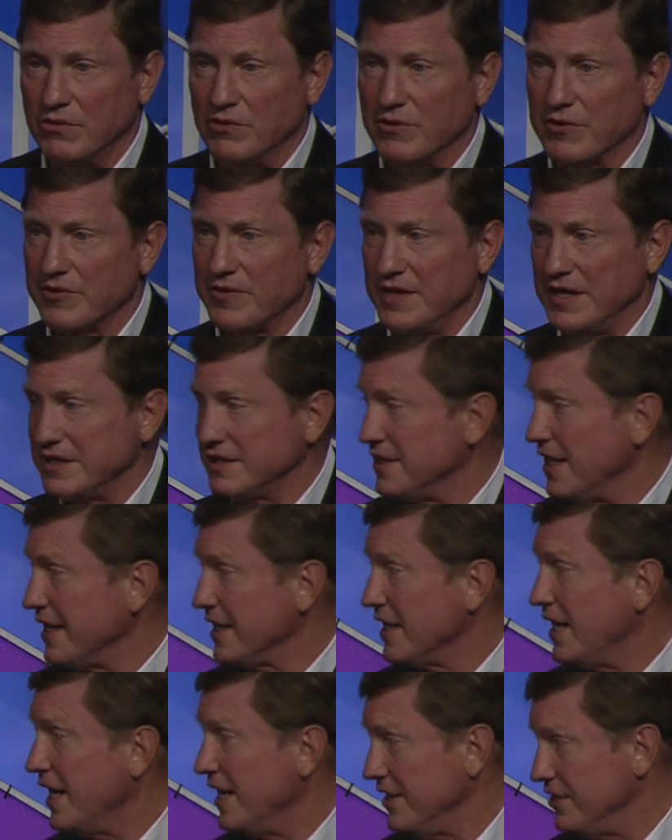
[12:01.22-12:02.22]
or things
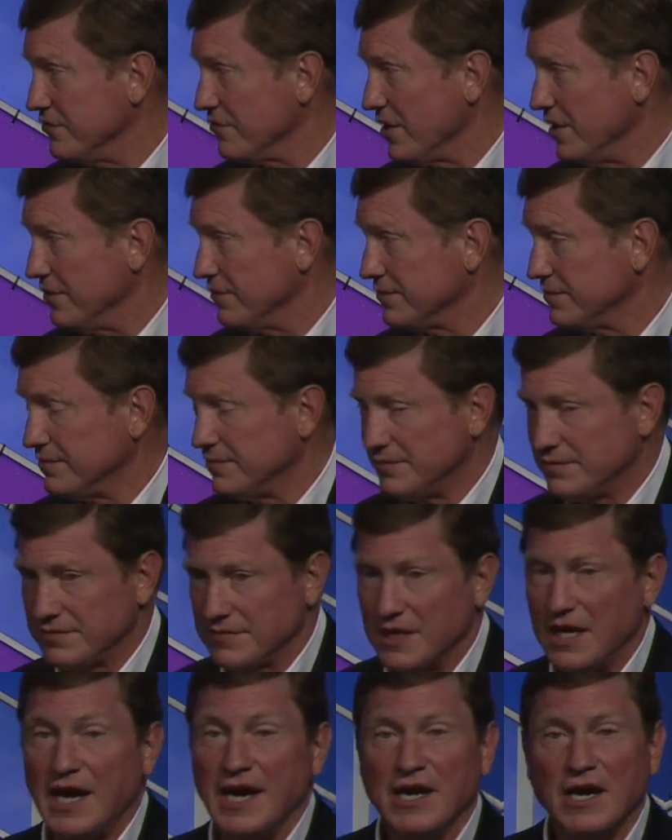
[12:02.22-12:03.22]
like hydro. Mm-hmm.
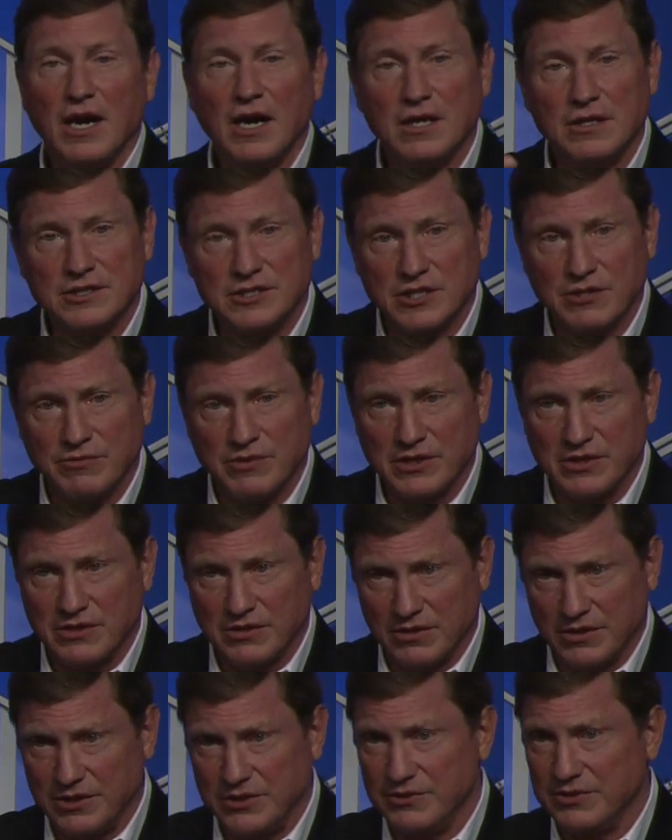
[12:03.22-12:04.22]
I also
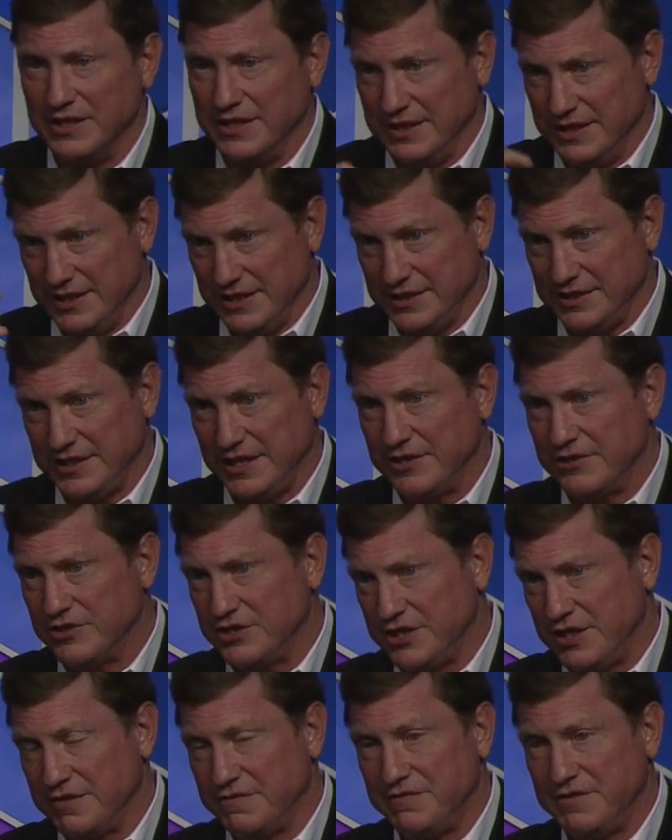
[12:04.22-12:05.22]
include in this
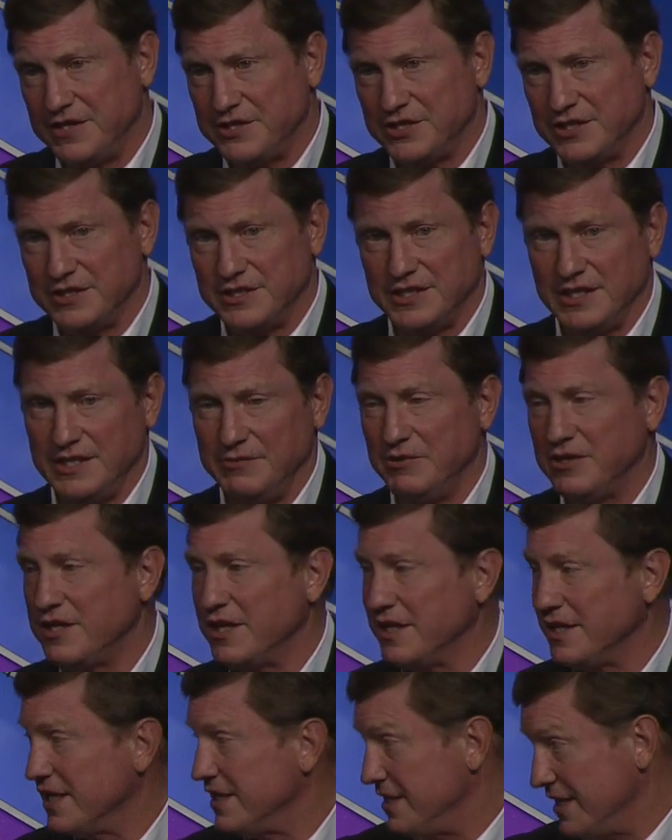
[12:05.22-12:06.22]
energy efficiency. We
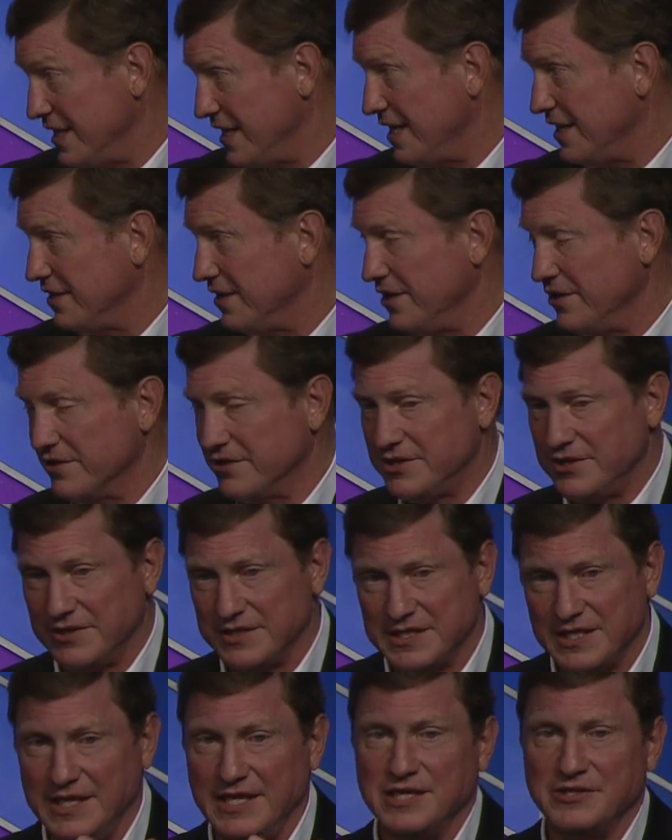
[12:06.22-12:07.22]
can get to that later mm-hmm. too.
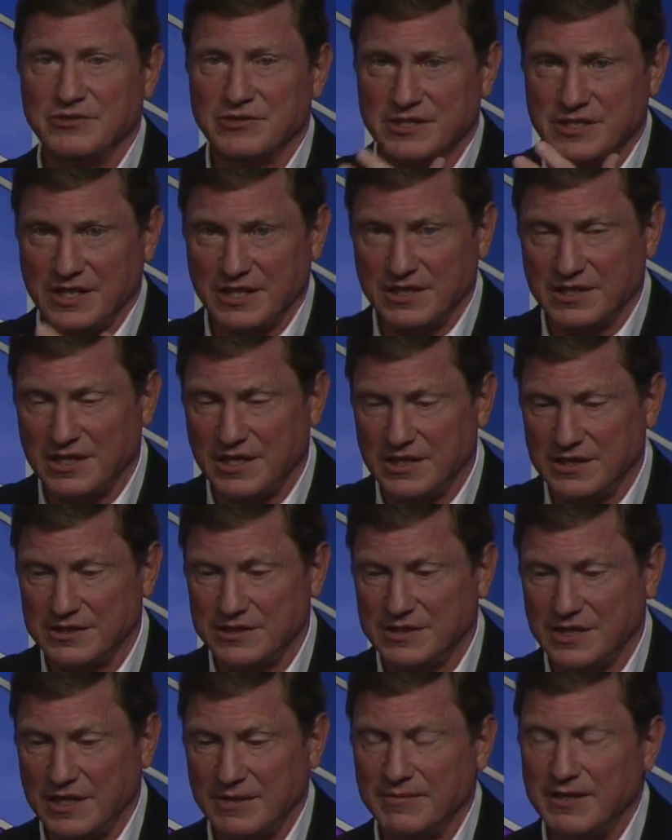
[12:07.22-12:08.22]
It's an interesting
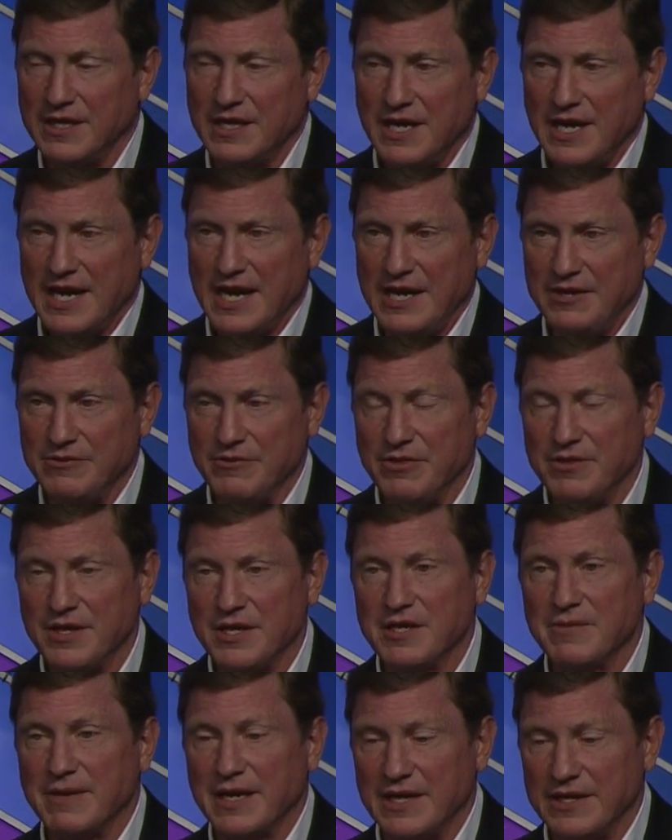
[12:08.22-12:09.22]
concept, how you
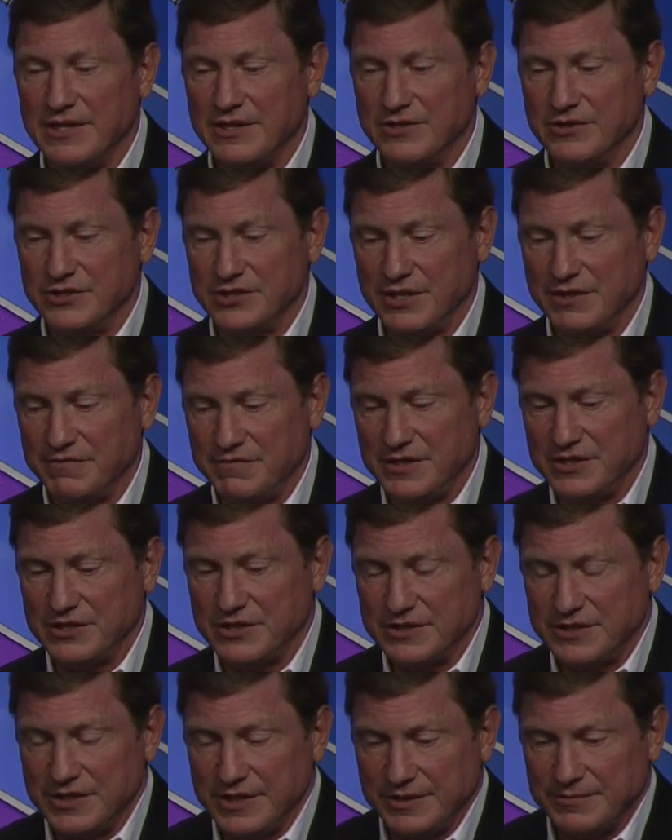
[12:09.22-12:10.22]
think about energy
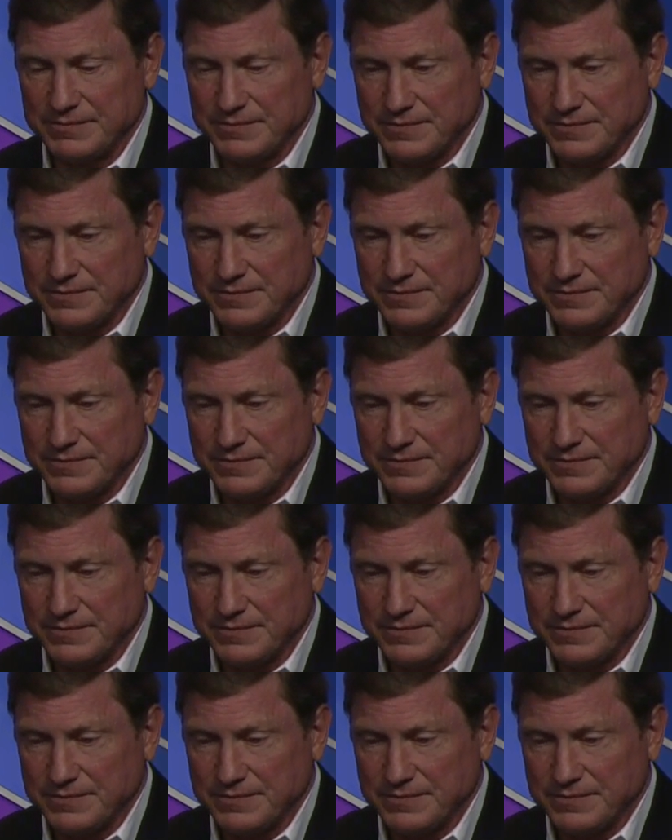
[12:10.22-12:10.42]
efficiency.